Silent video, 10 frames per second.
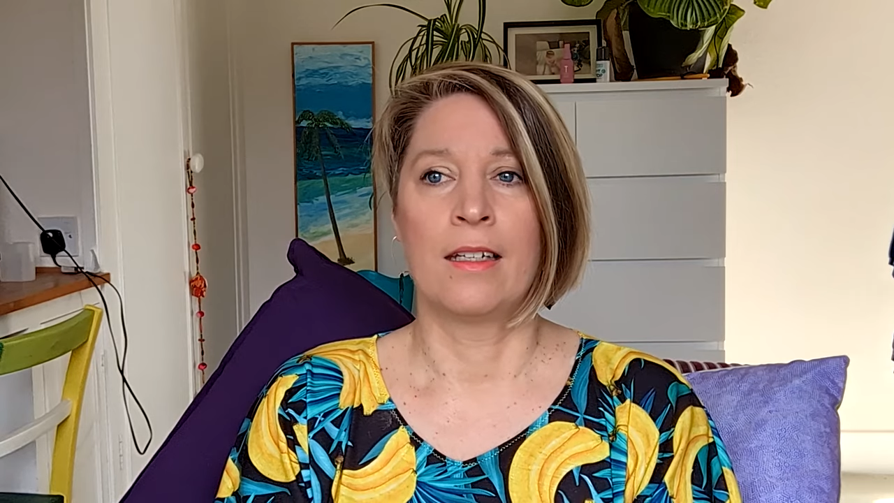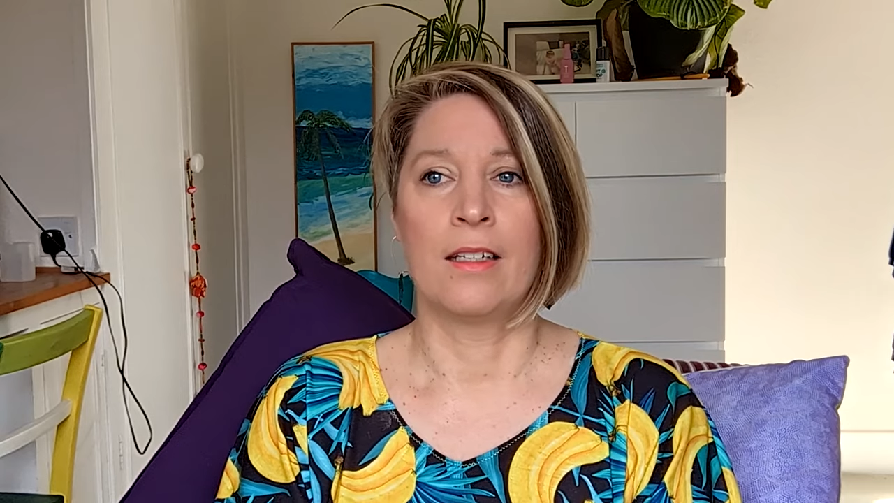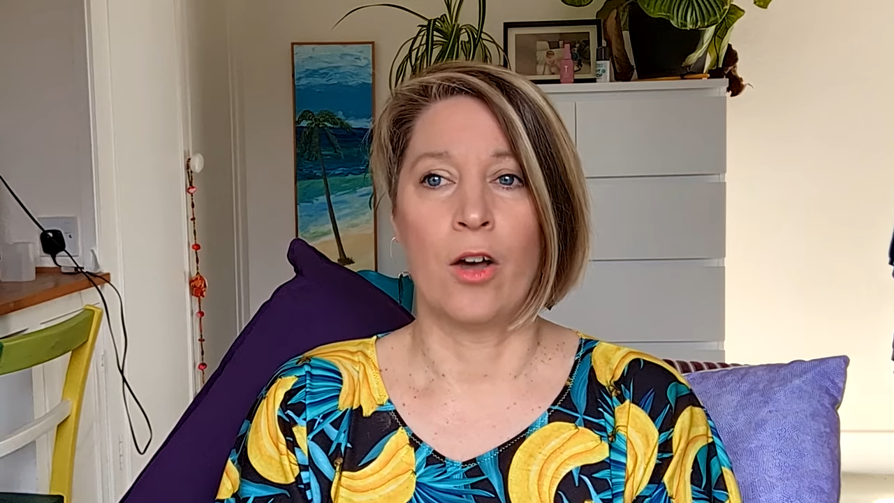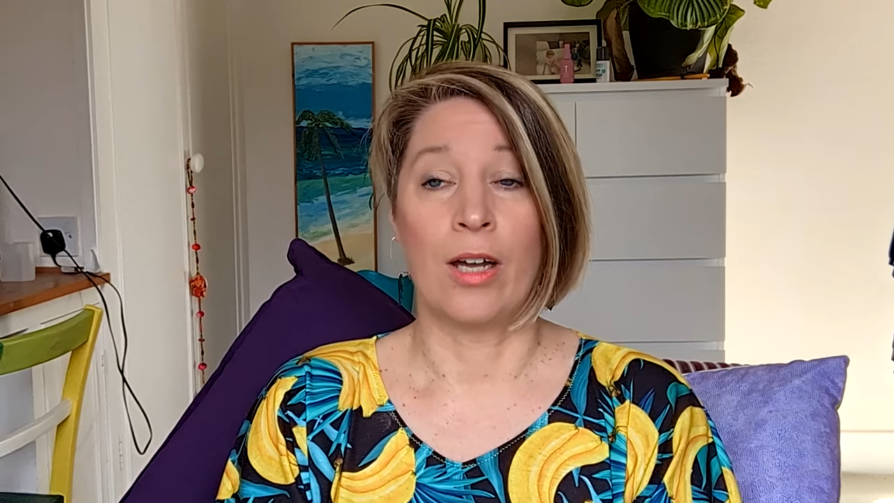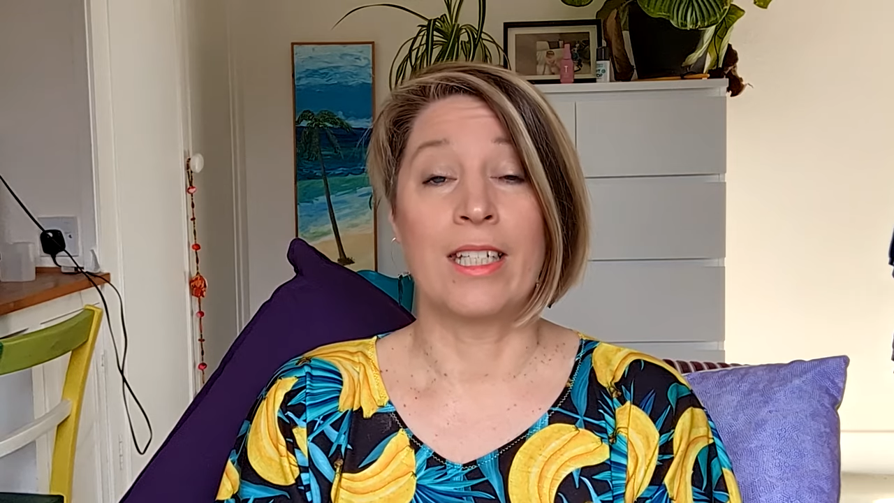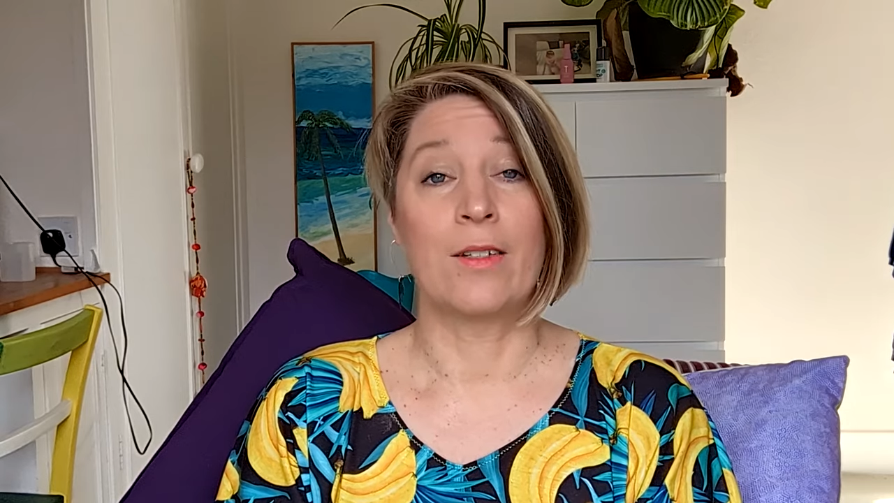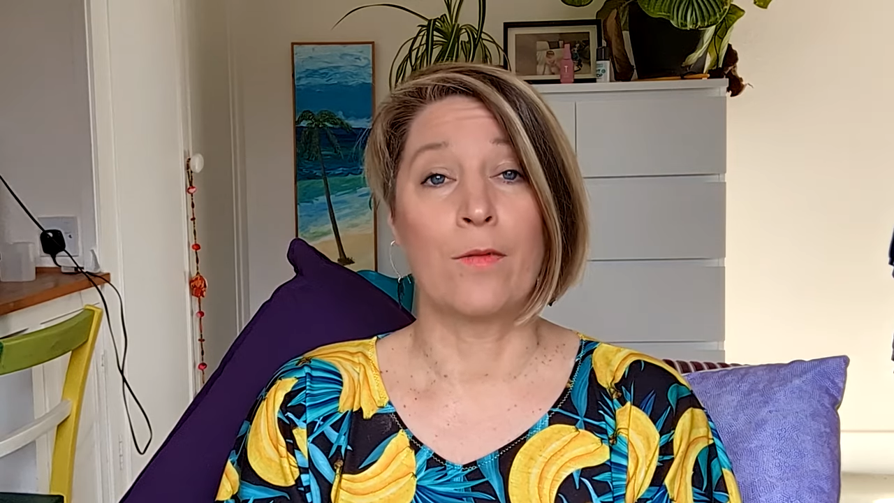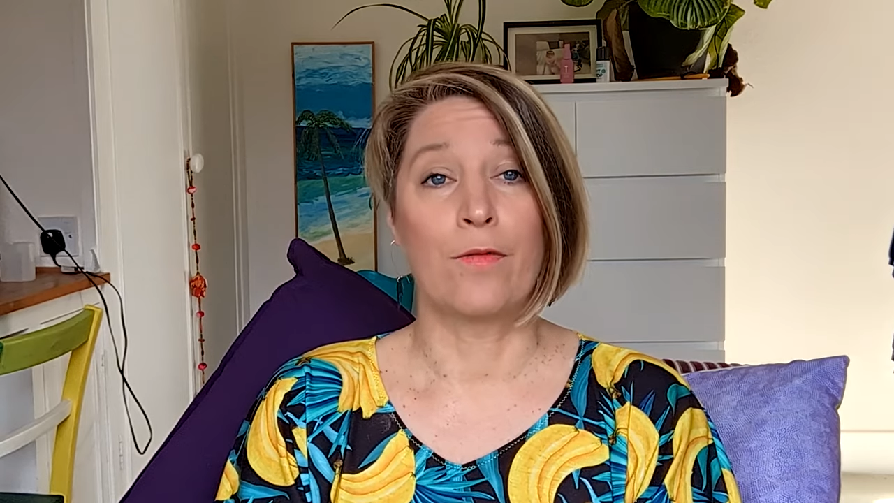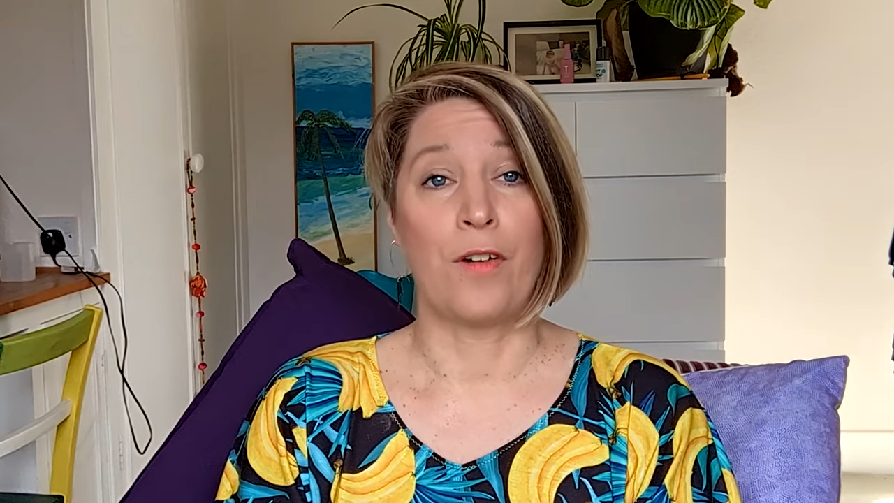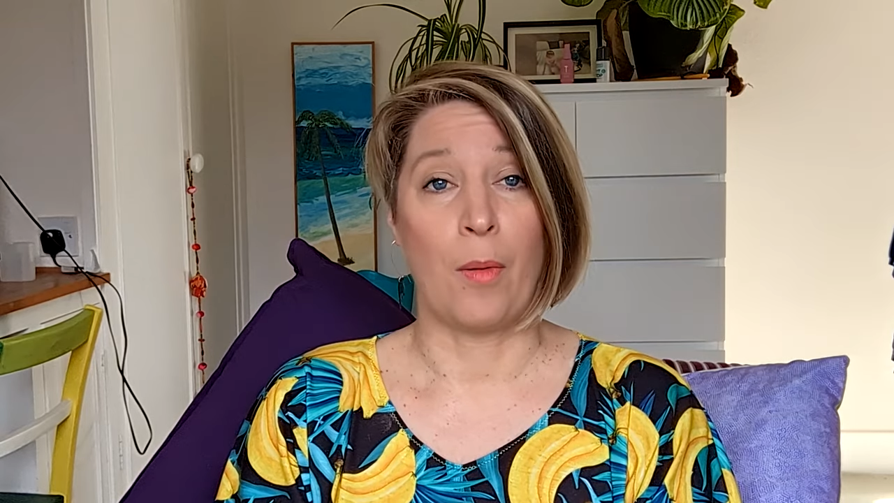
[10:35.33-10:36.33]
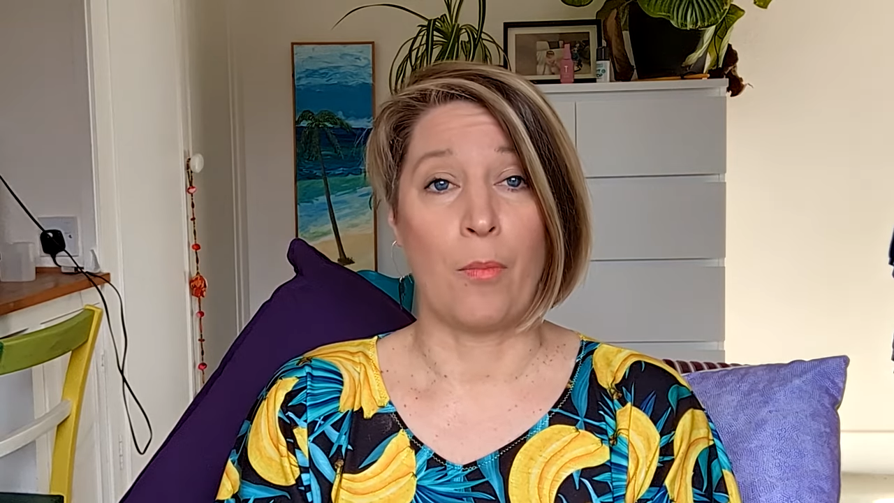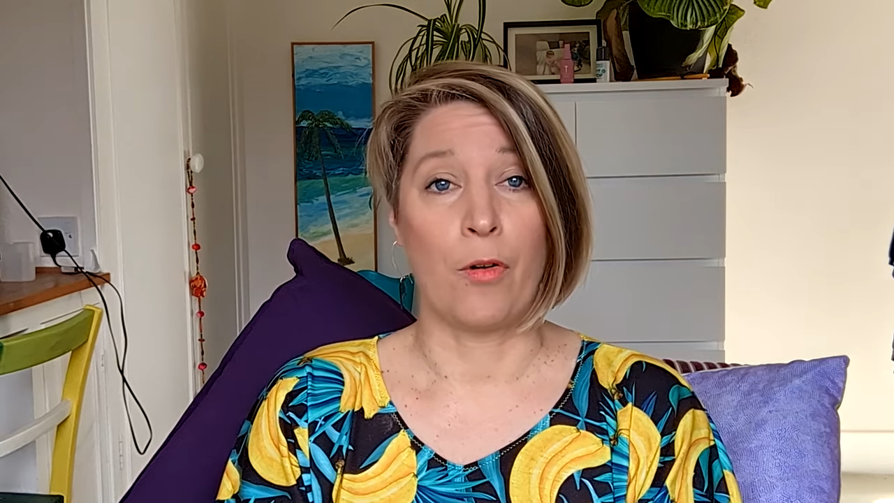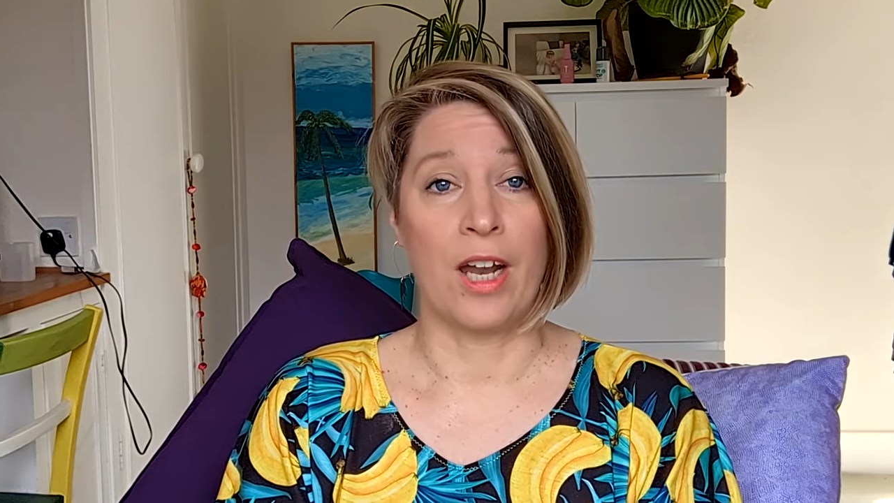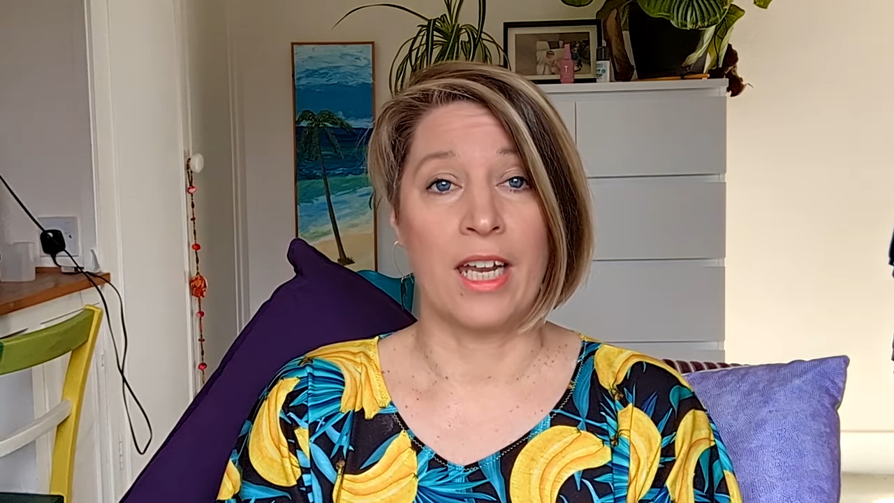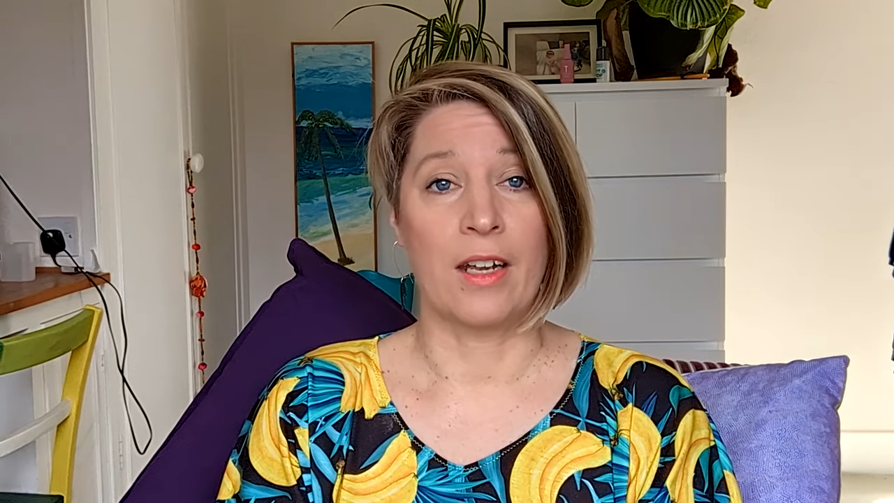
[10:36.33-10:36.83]
nice
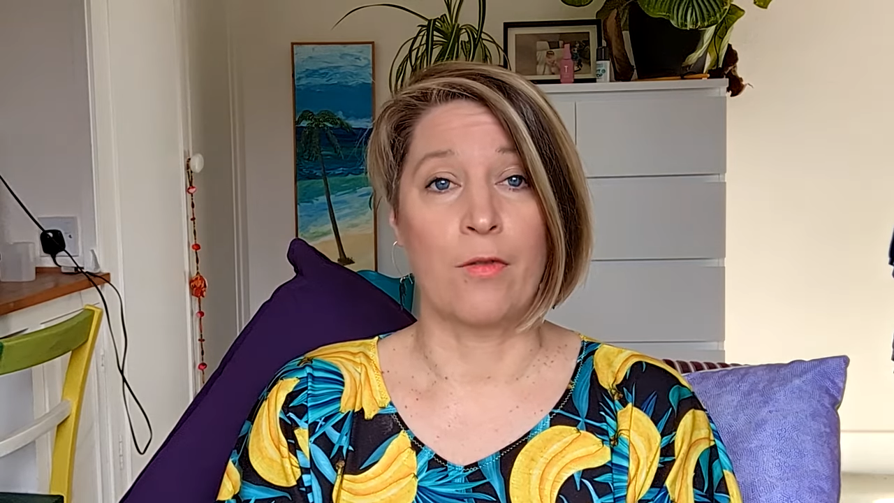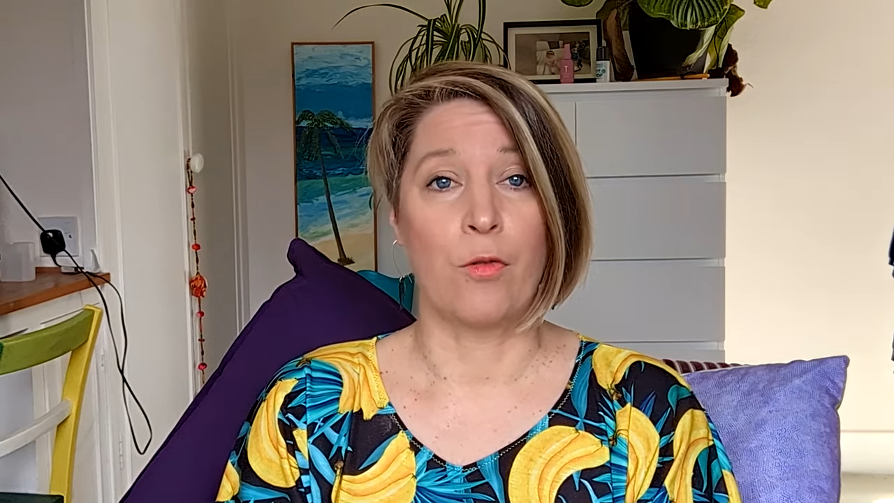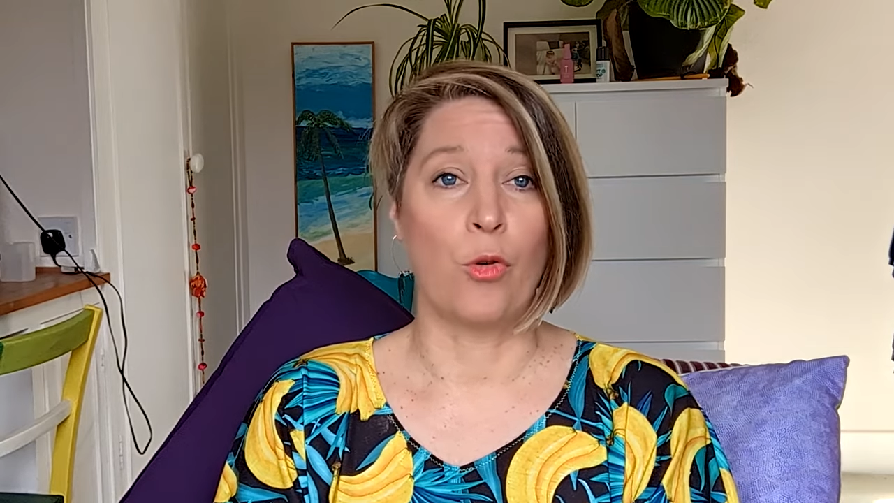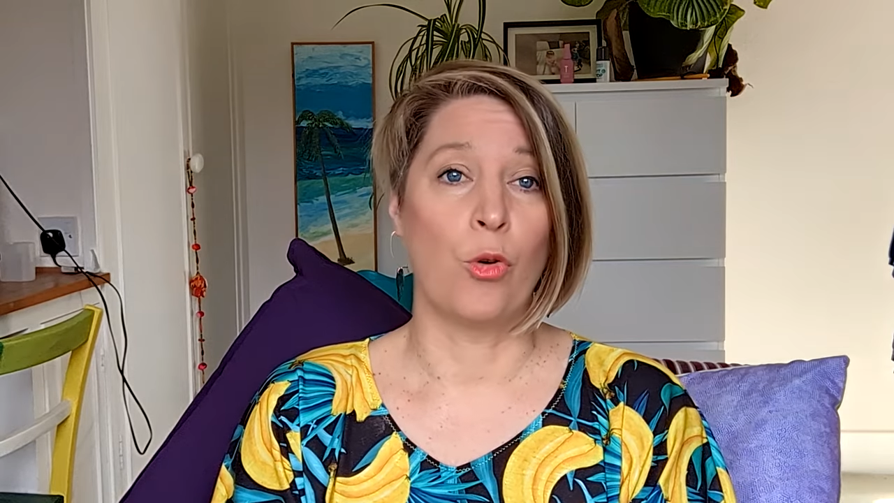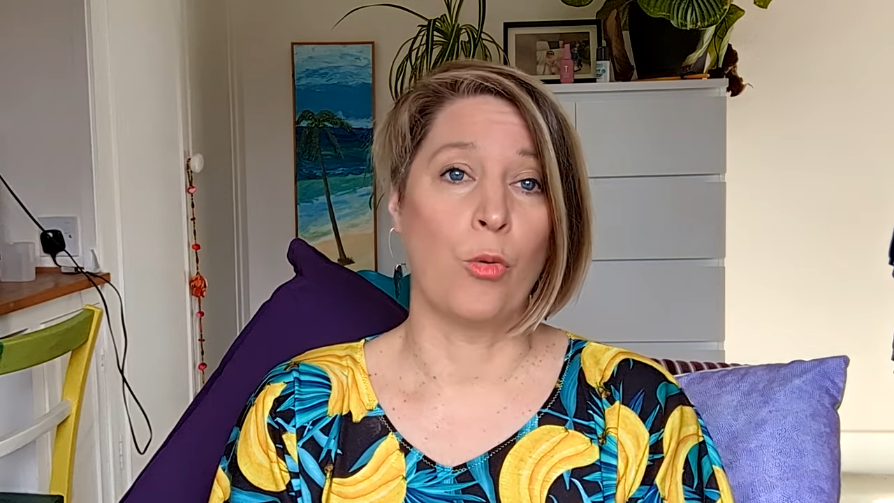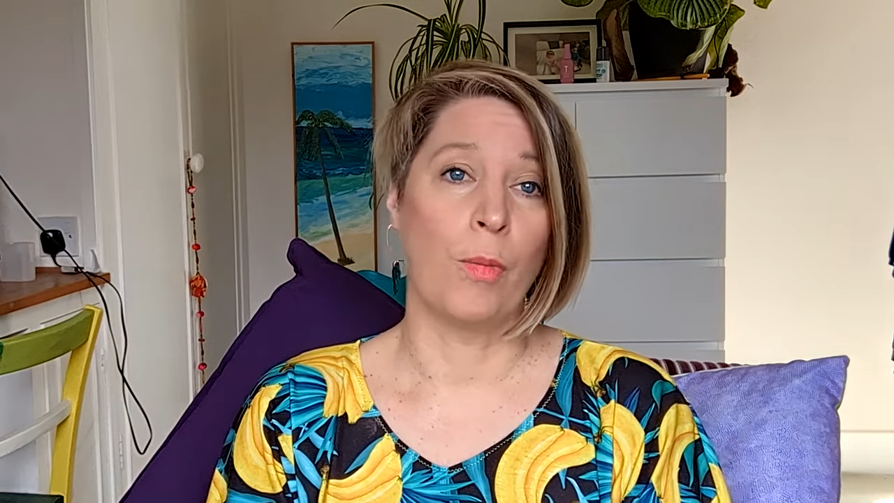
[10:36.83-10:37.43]
fabric for